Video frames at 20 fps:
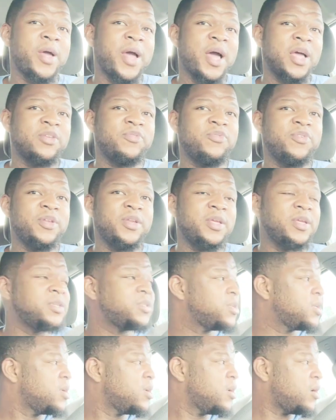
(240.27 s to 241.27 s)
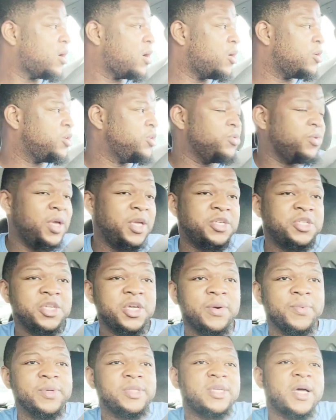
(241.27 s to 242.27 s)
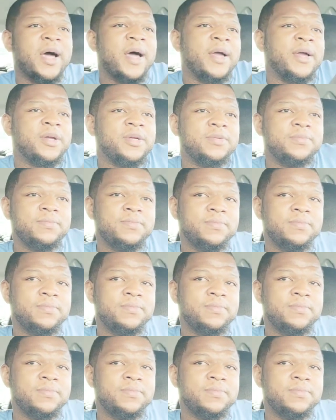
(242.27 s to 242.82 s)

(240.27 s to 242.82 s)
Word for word: You asked for this. Oh, you he should retire."